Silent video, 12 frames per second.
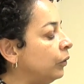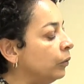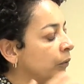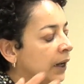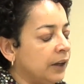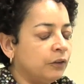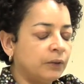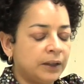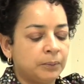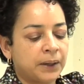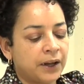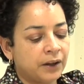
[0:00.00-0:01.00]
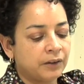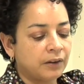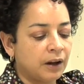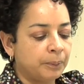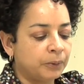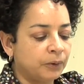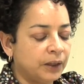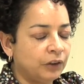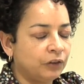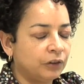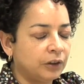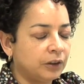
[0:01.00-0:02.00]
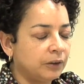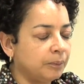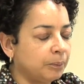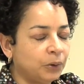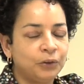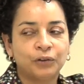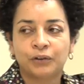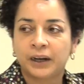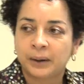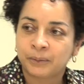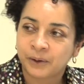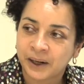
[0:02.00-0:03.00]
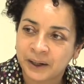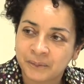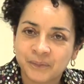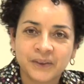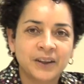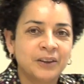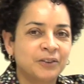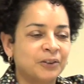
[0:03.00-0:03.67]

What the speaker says: You guys read about Operation Bootstrap, right? Mm-hmm.